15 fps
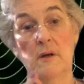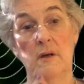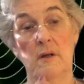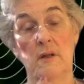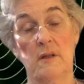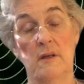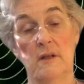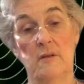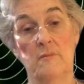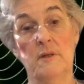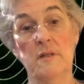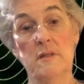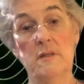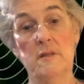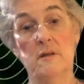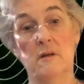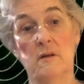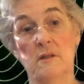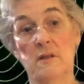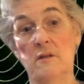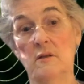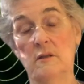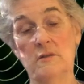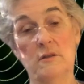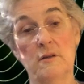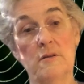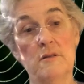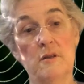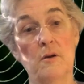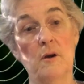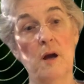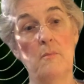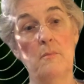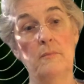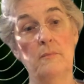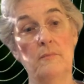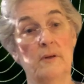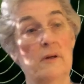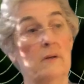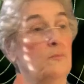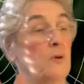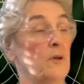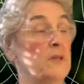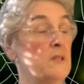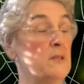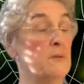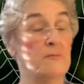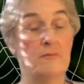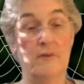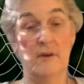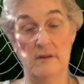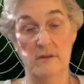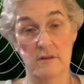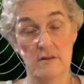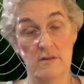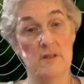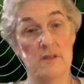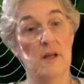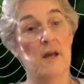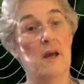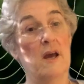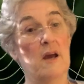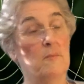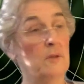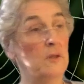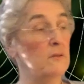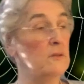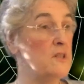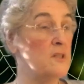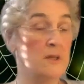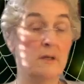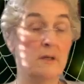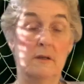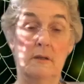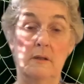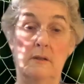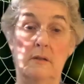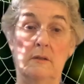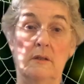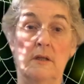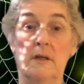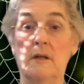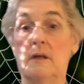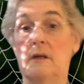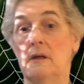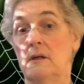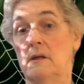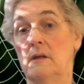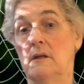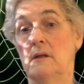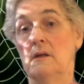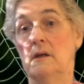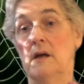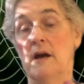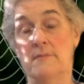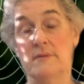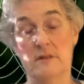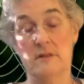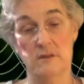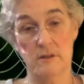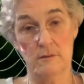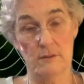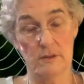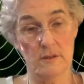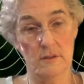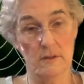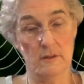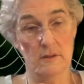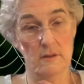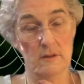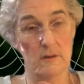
the elements on an altar. So I brought in some feathers and an abalone shell and an amethyst crystal